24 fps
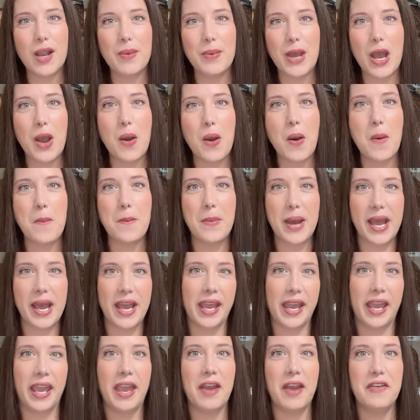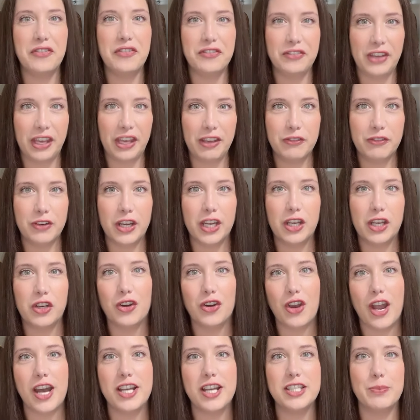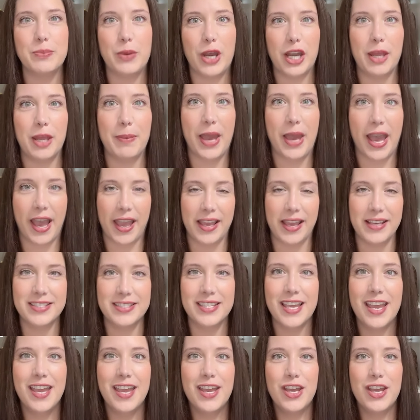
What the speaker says: about my favorite crossbody bags.